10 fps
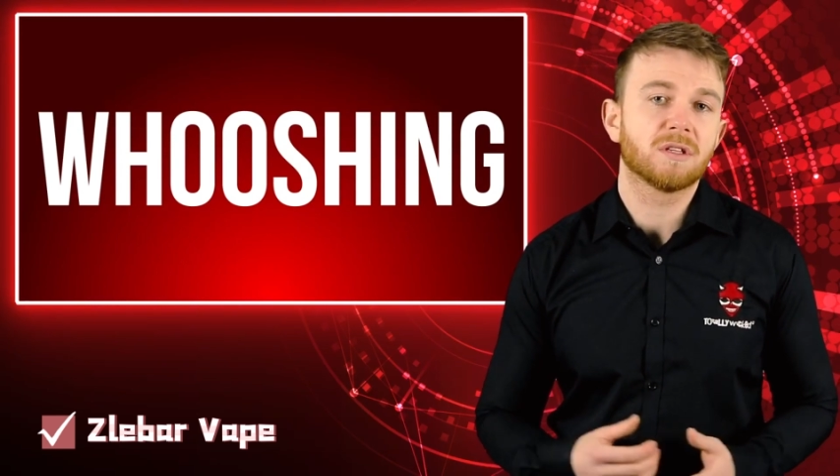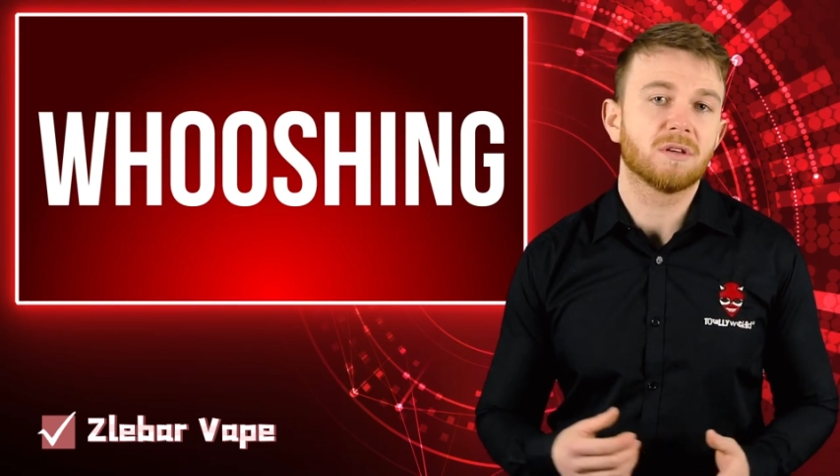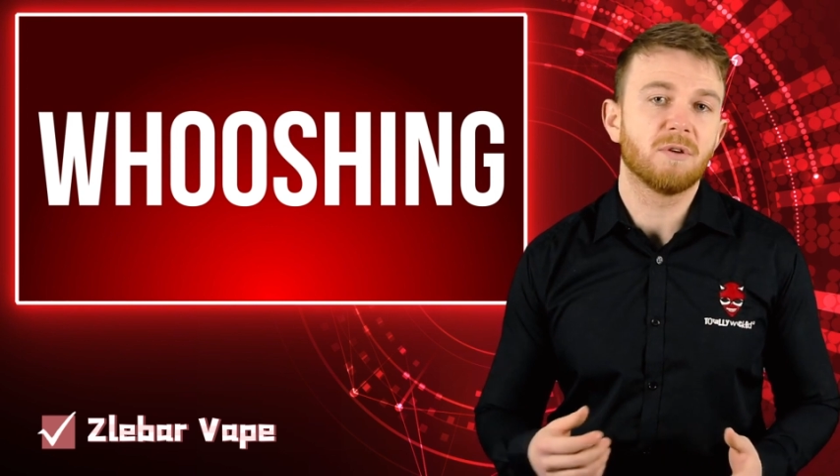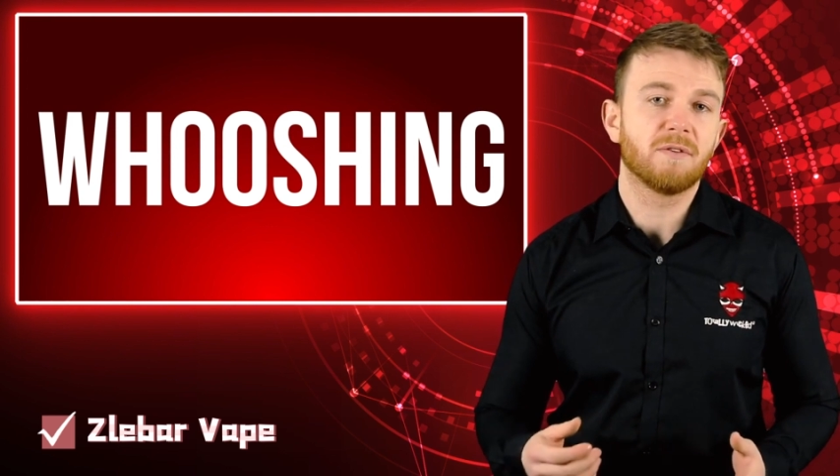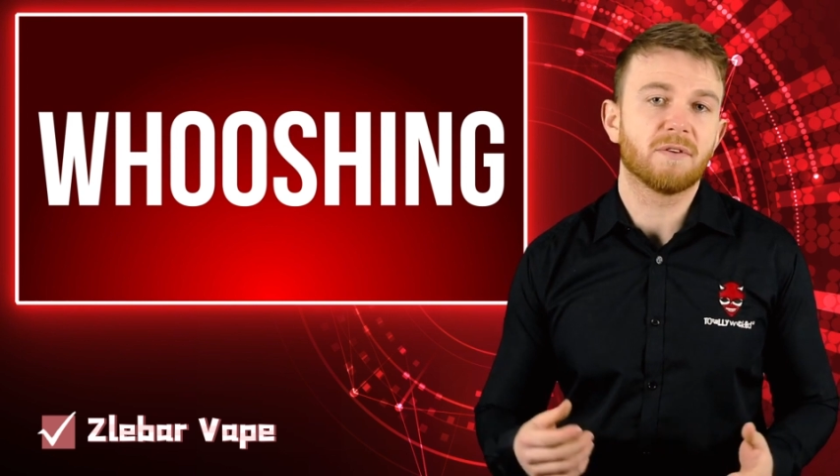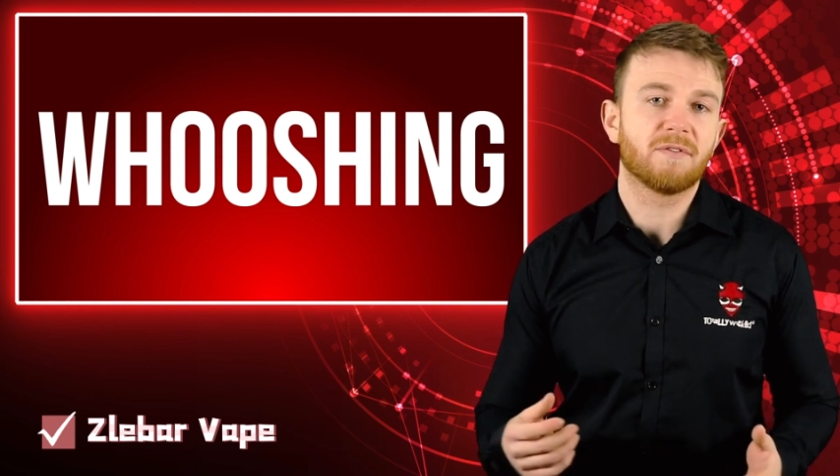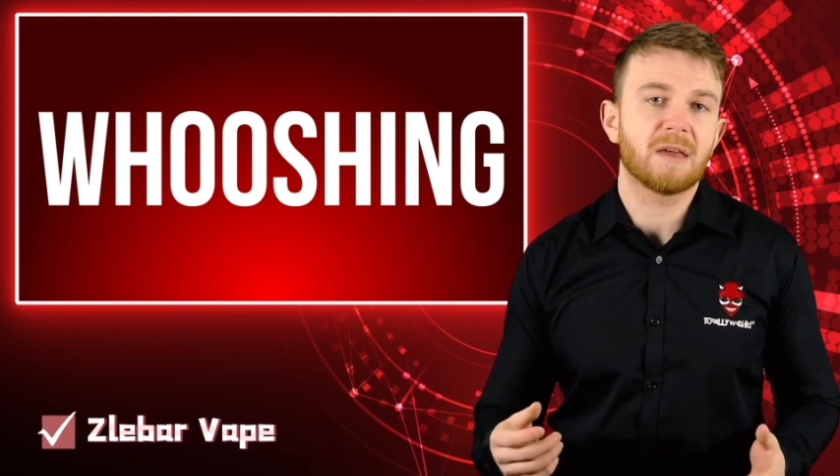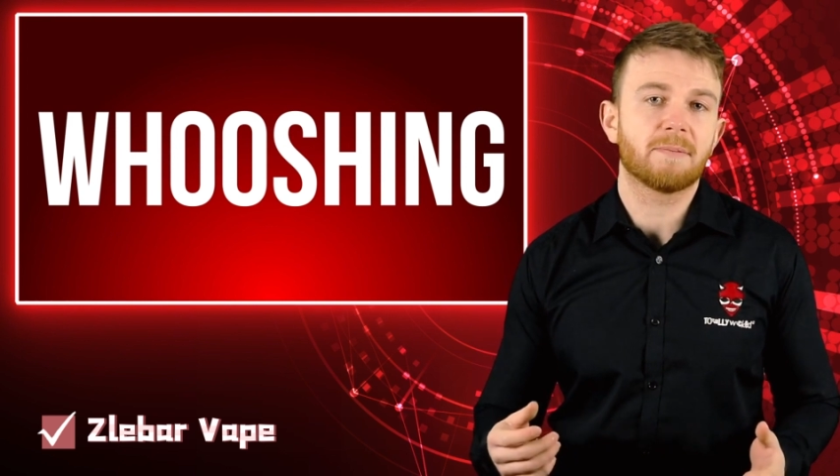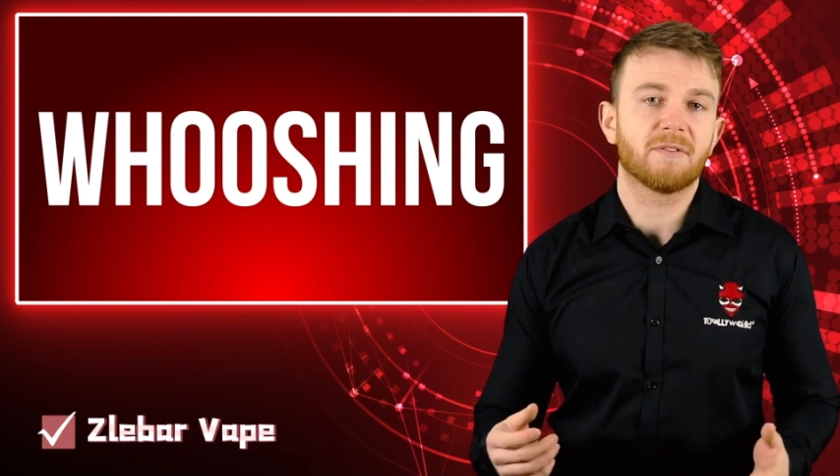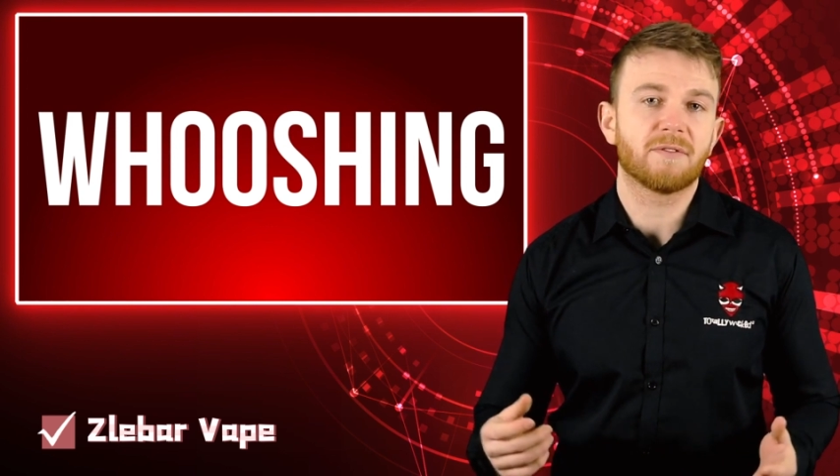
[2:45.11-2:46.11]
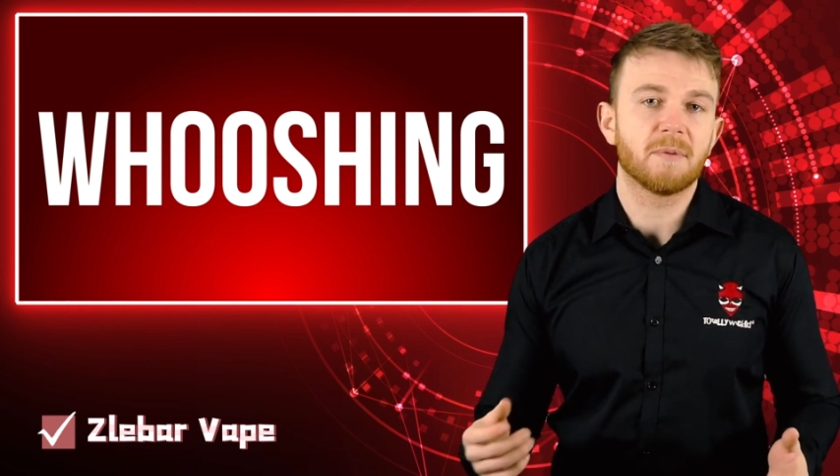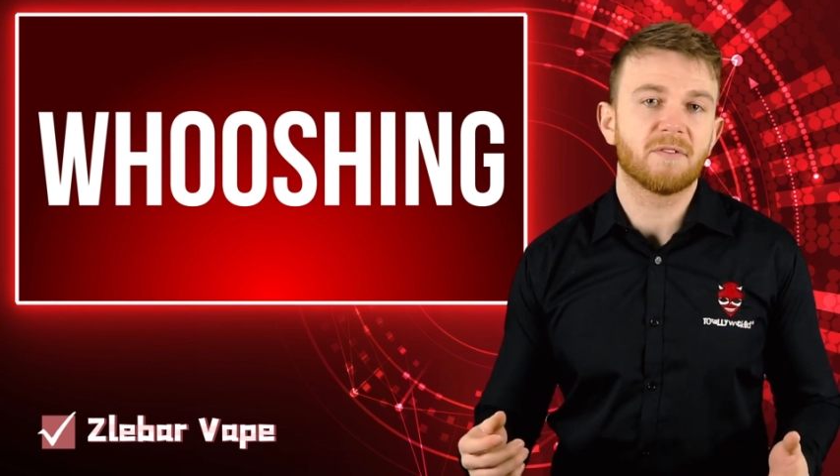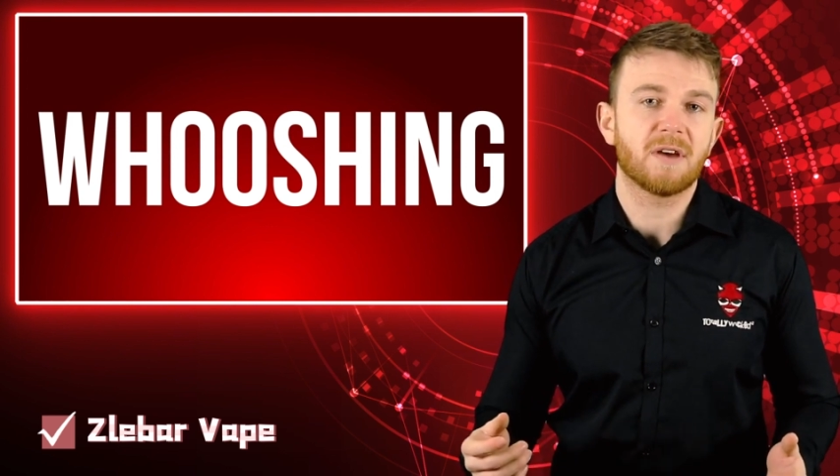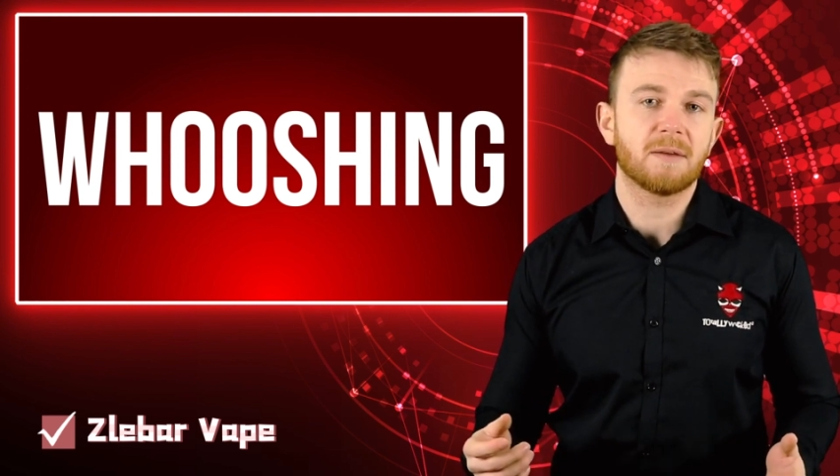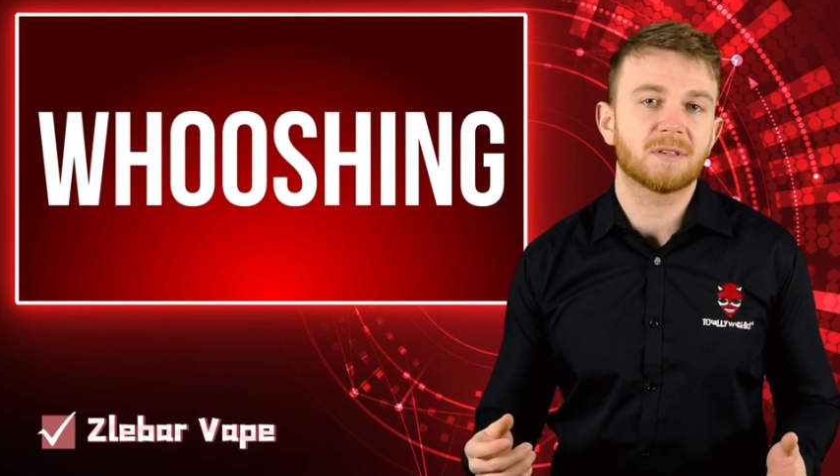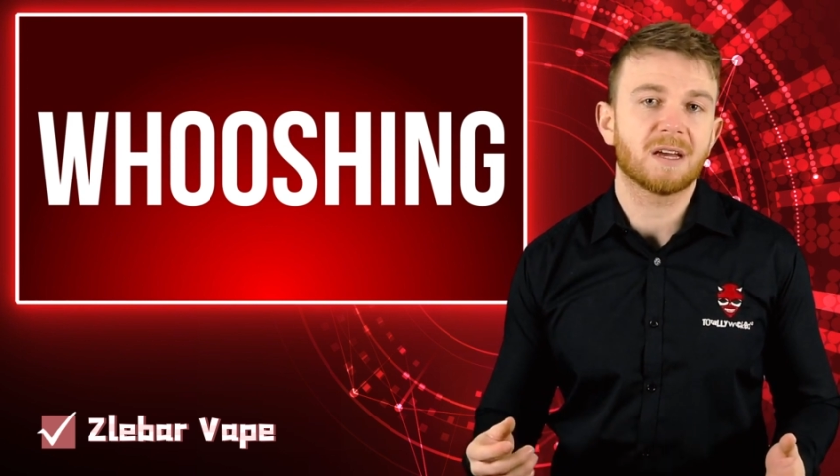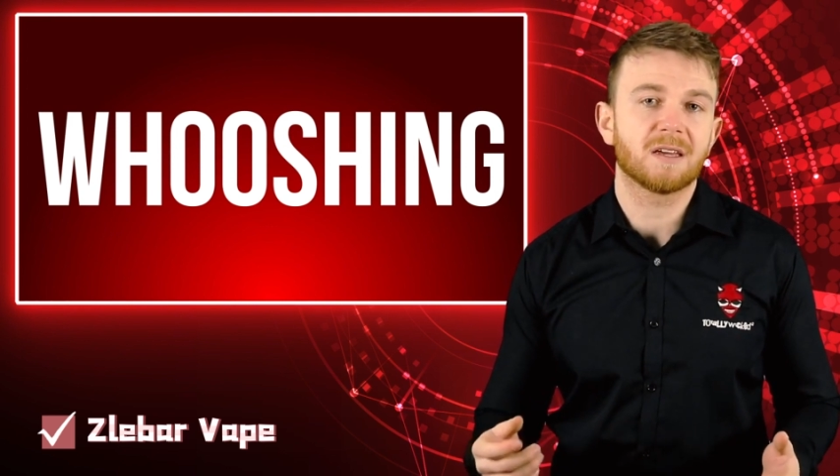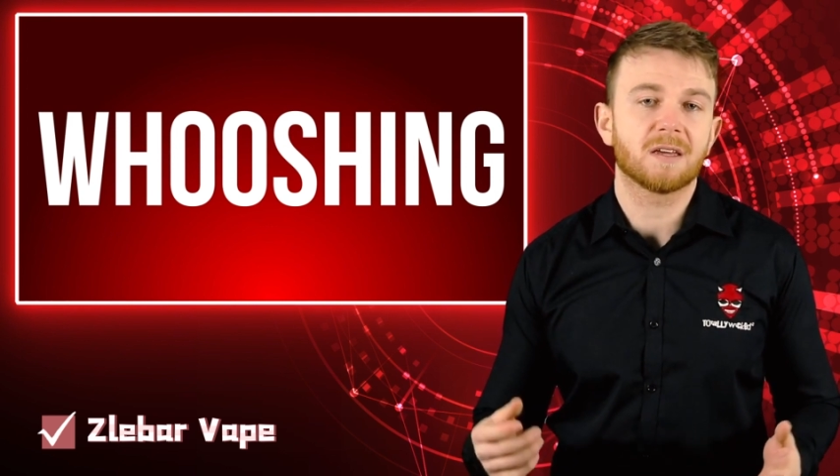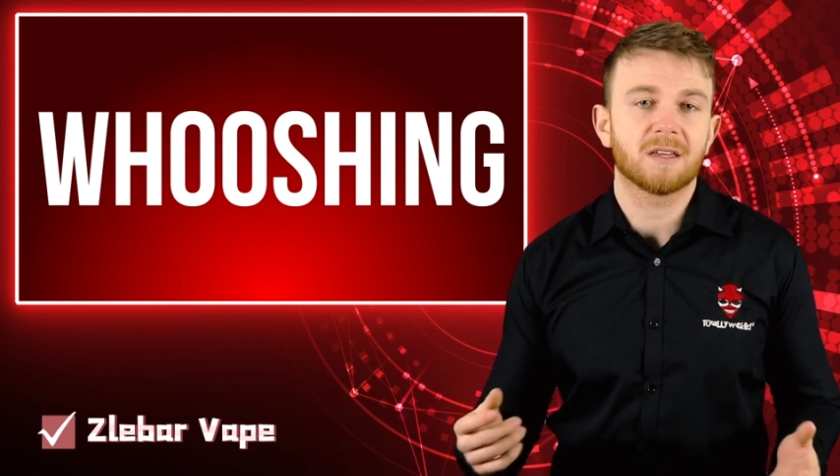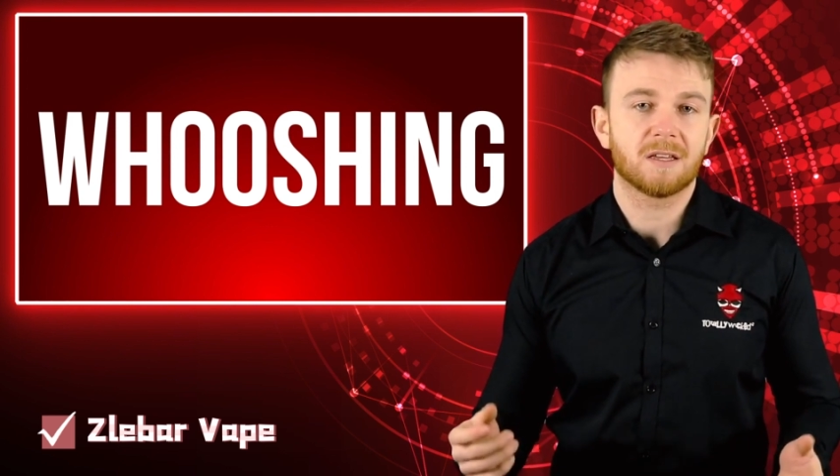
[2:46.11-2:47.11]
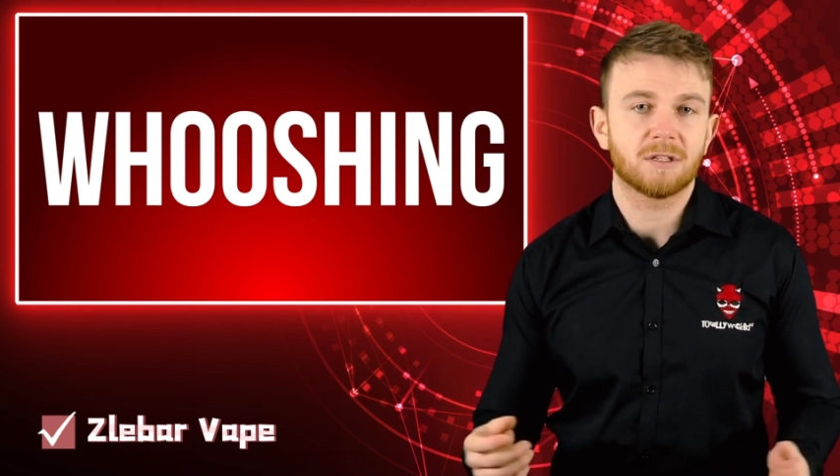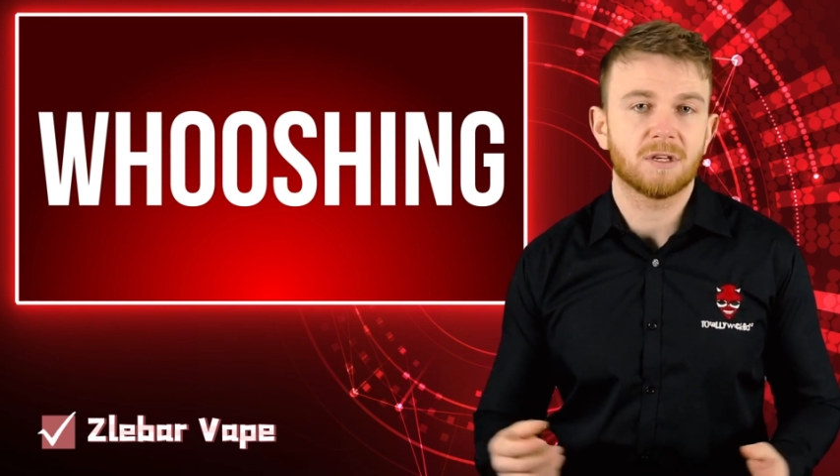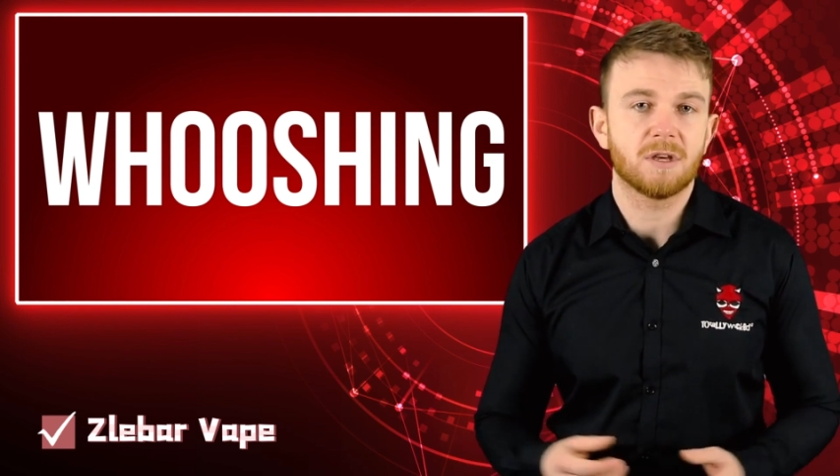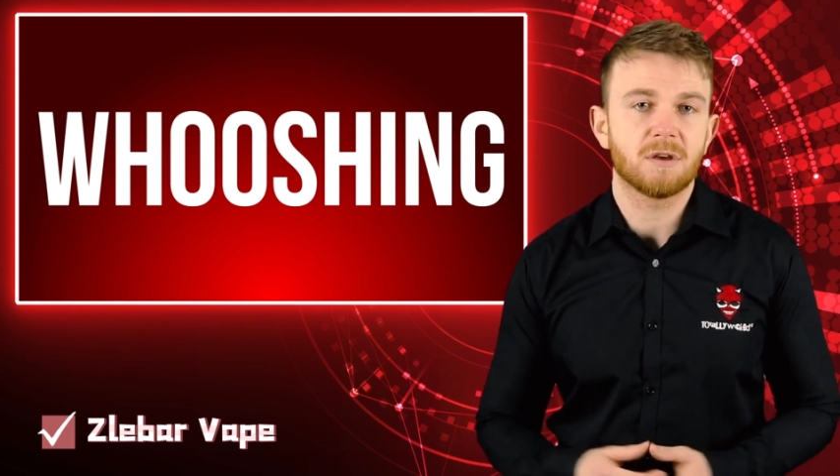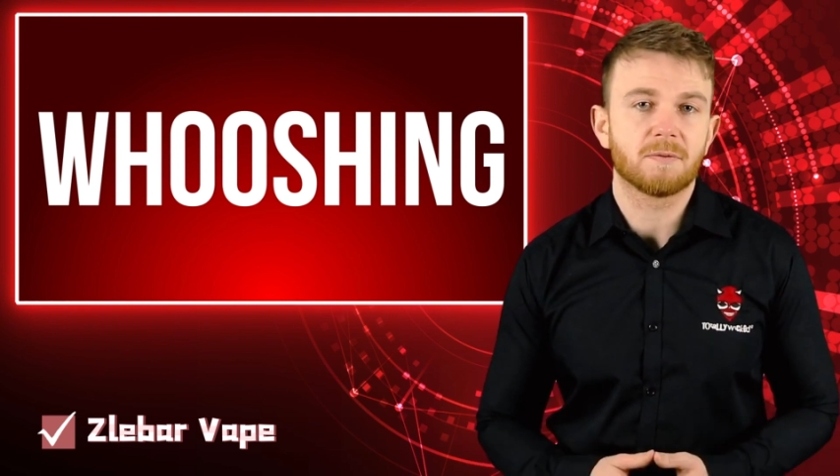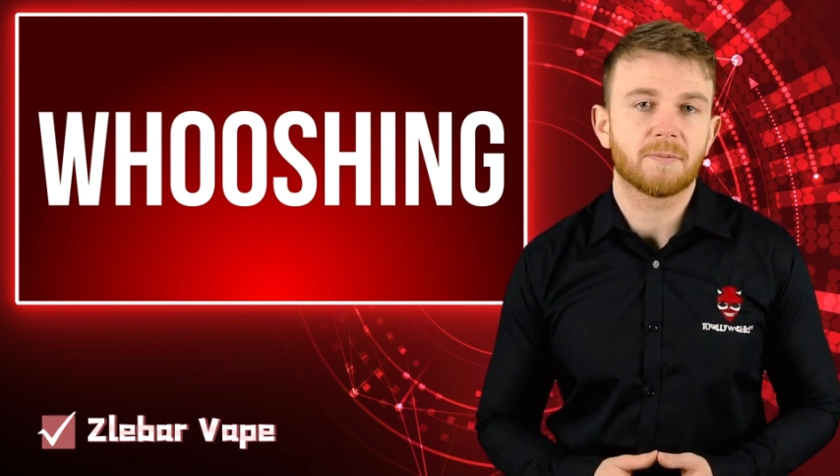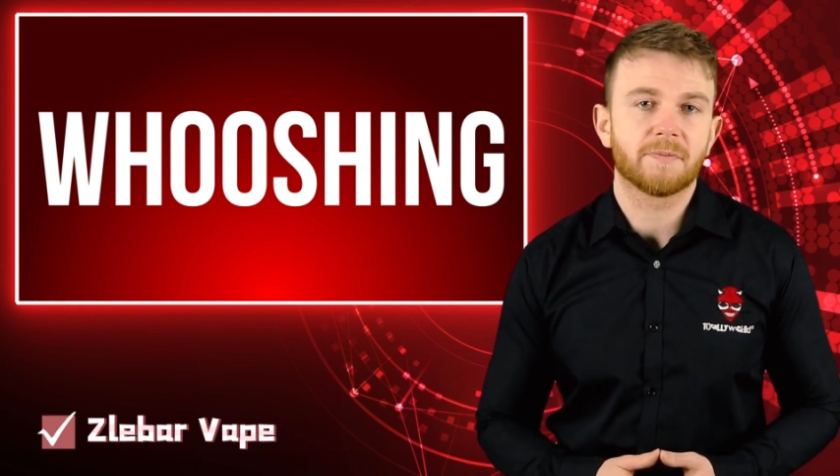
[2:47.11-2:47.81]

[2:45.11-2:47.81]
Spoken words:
to move the vapor from your vape tank to you.